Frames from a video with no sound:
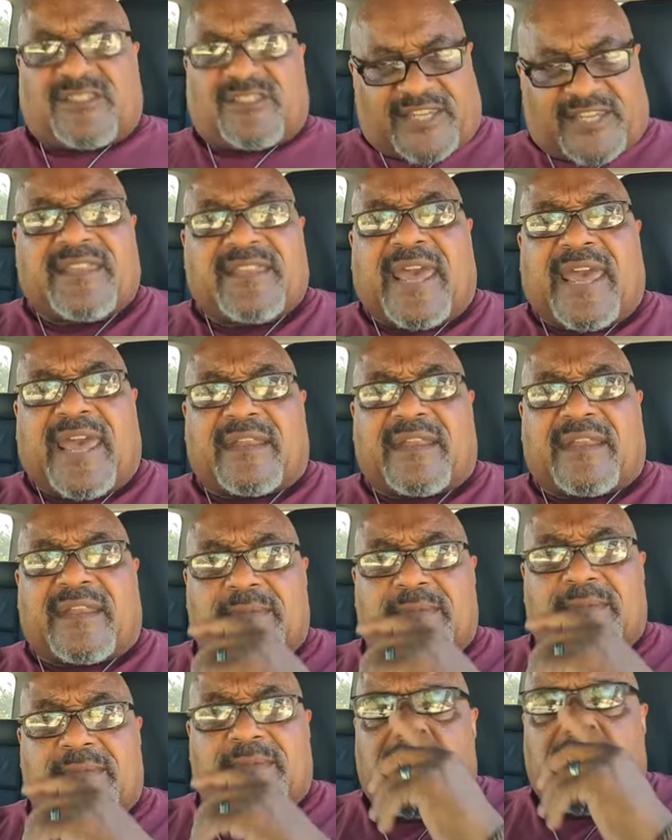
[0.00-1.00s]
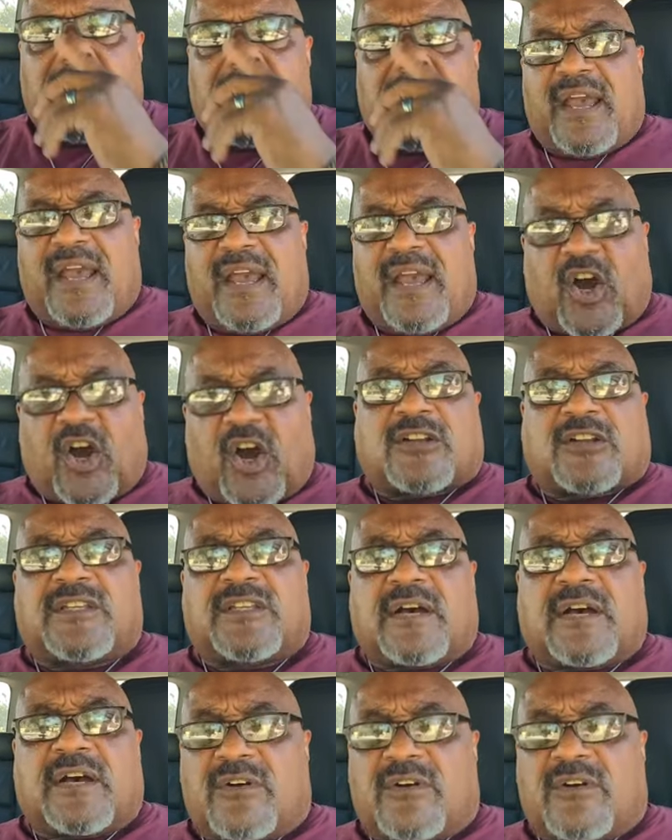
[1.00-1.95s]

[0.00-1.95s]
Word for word: that. Talk to the devil.